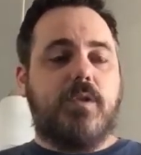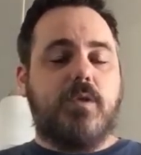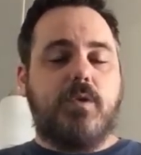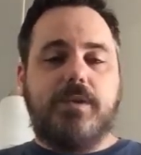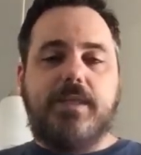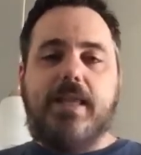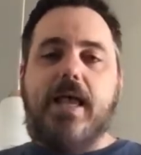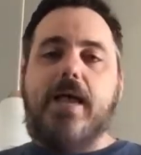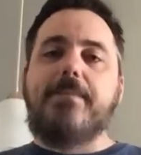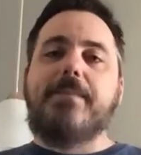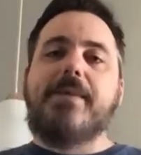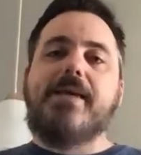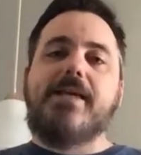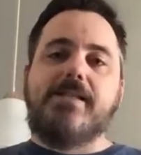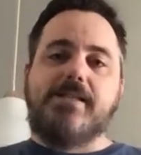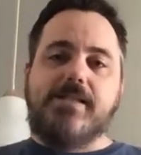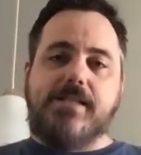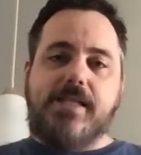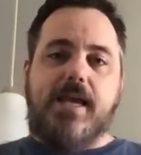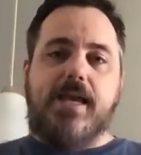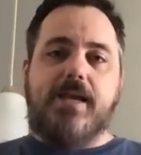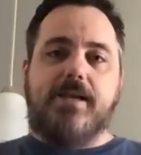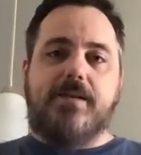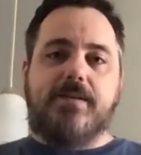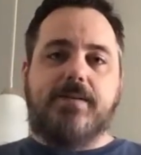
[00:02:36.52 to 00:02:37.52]
With that being
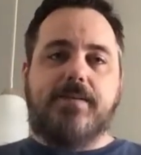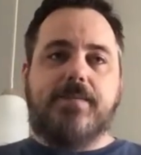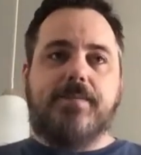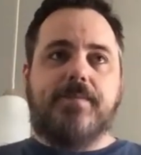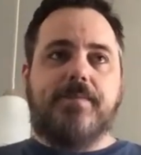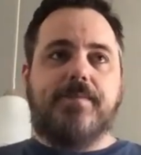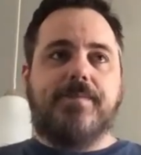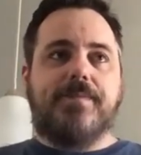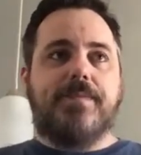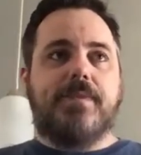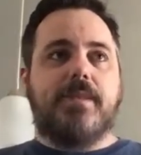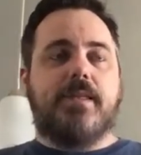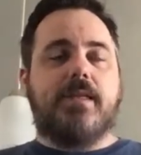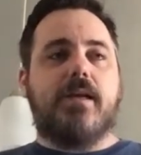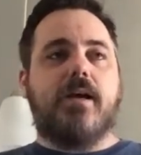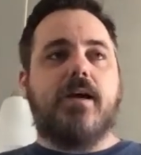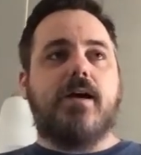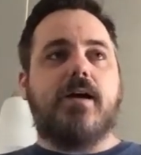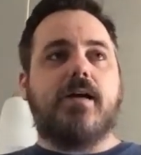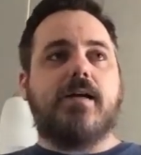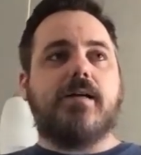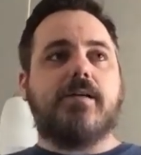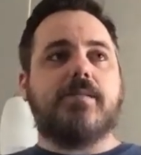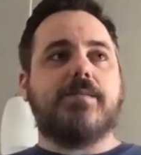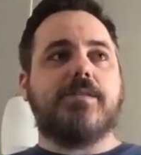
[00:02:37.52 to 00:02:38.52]
said,
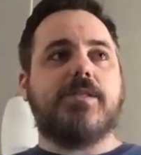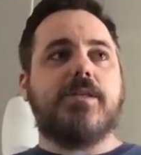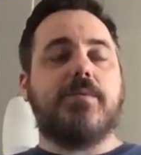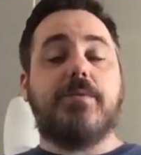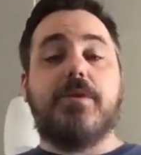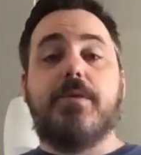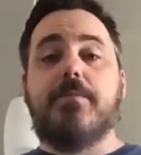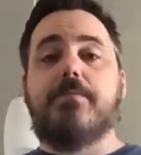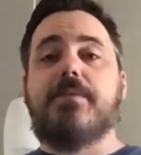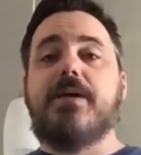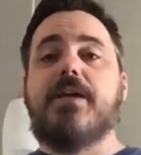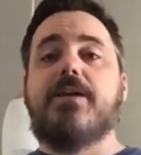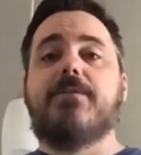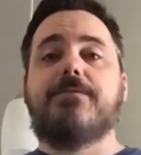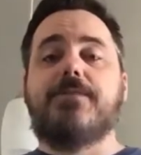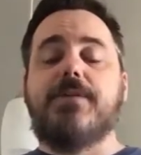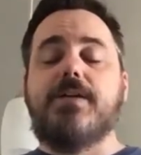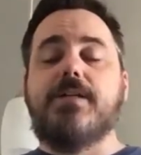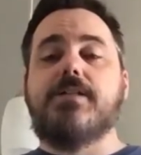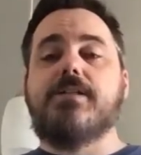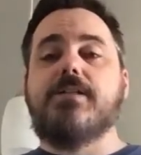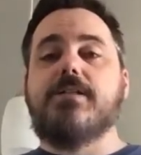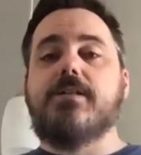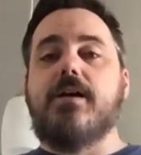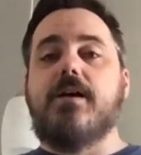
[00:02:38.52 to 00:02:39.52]
some of the
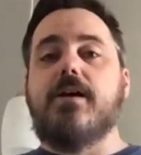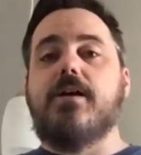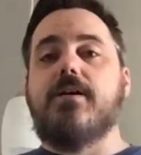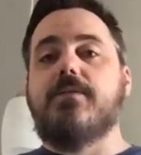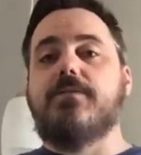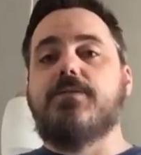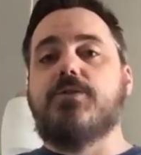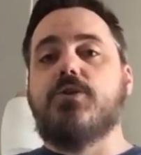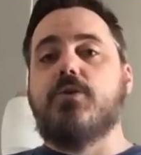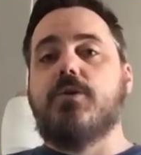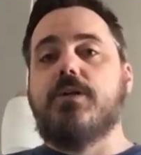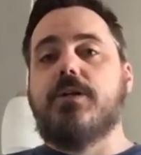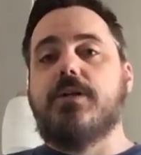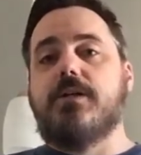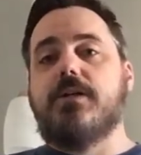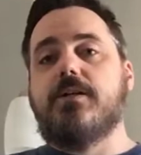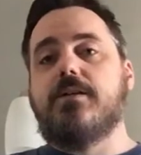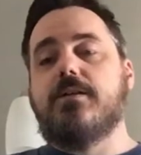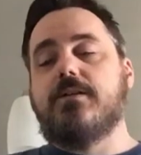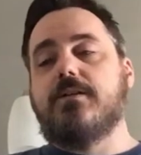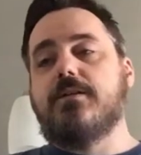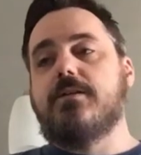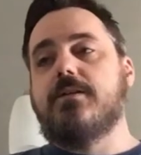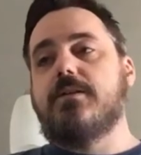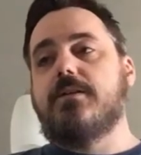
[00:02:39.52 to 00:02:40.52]
benefits of joining